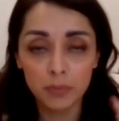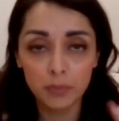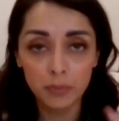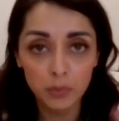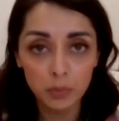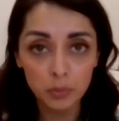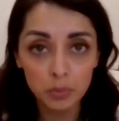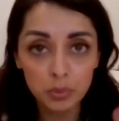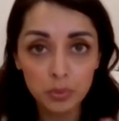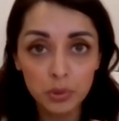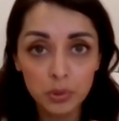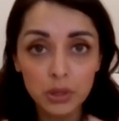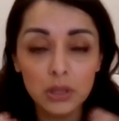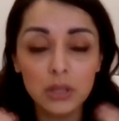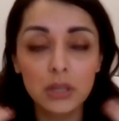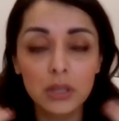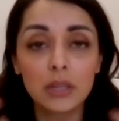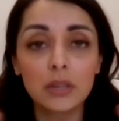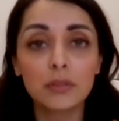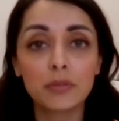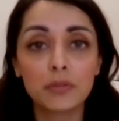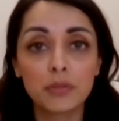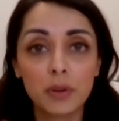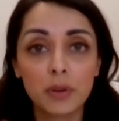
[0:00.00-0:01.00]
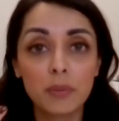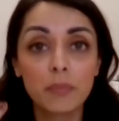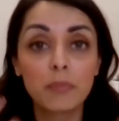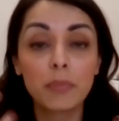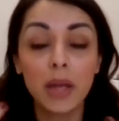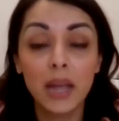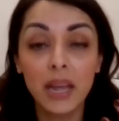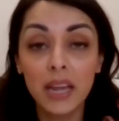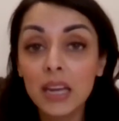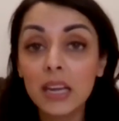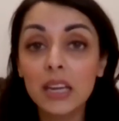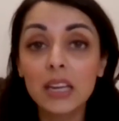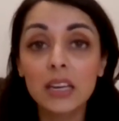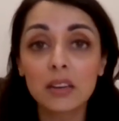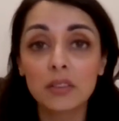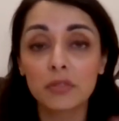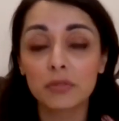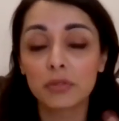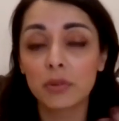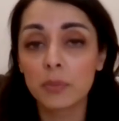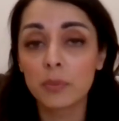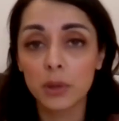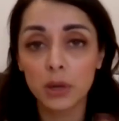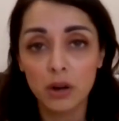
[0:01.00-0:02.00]
relieve pain
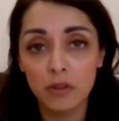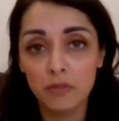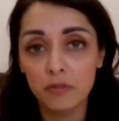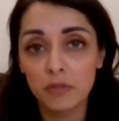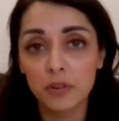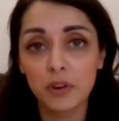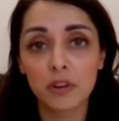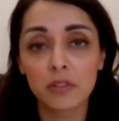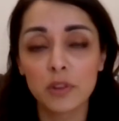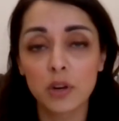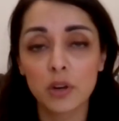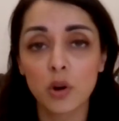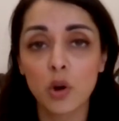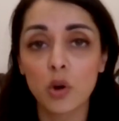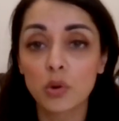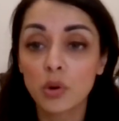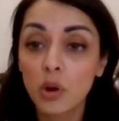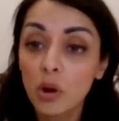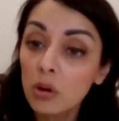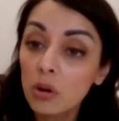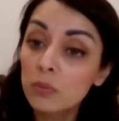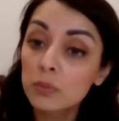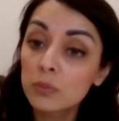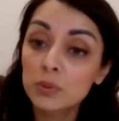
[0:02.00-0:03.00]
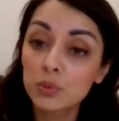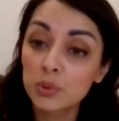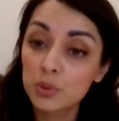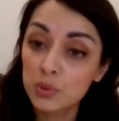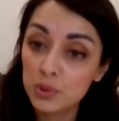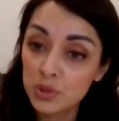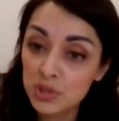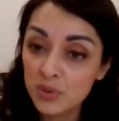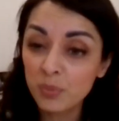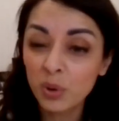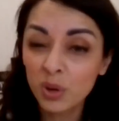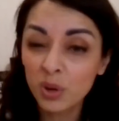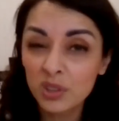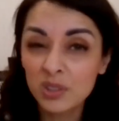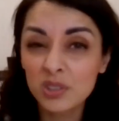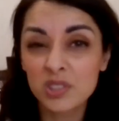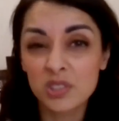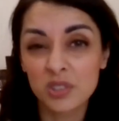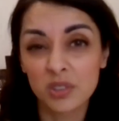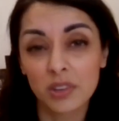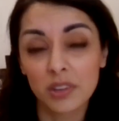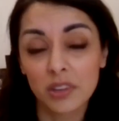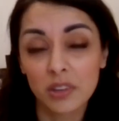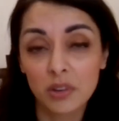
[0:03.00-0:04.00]
from the comfort of their own homes, which was important
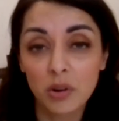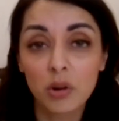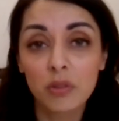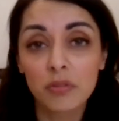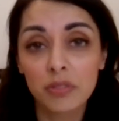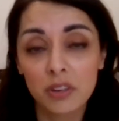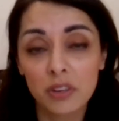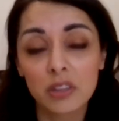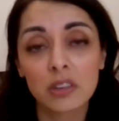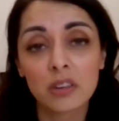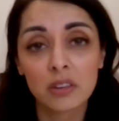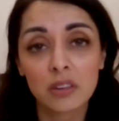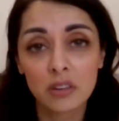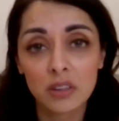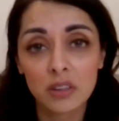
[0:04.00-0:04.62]
during COVID.